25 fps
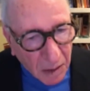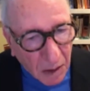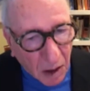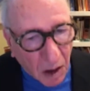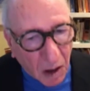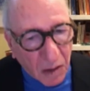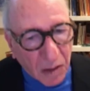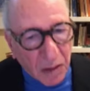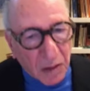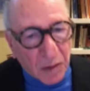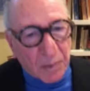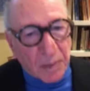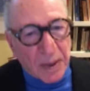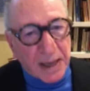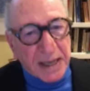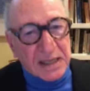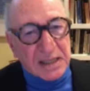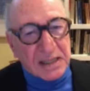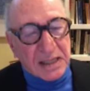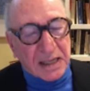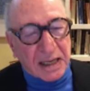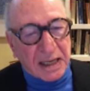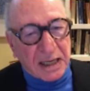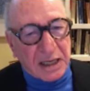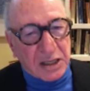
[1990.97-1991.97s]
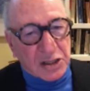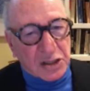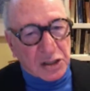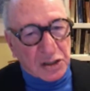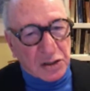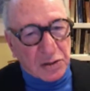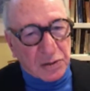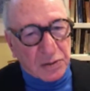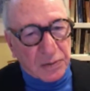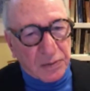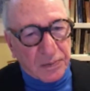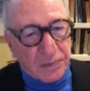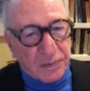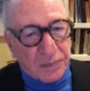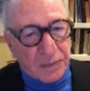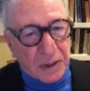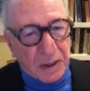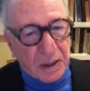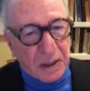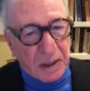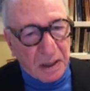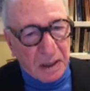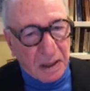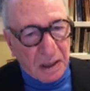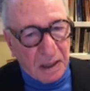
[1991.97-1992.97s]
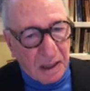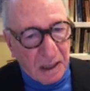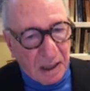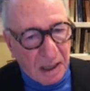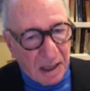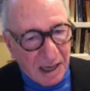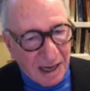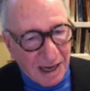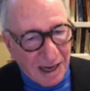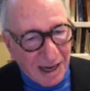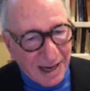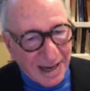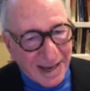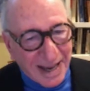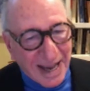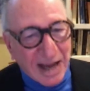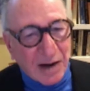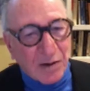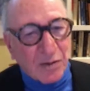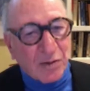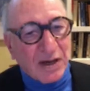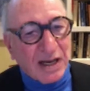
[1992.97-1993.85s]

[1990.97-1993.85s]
on the basic issue, again,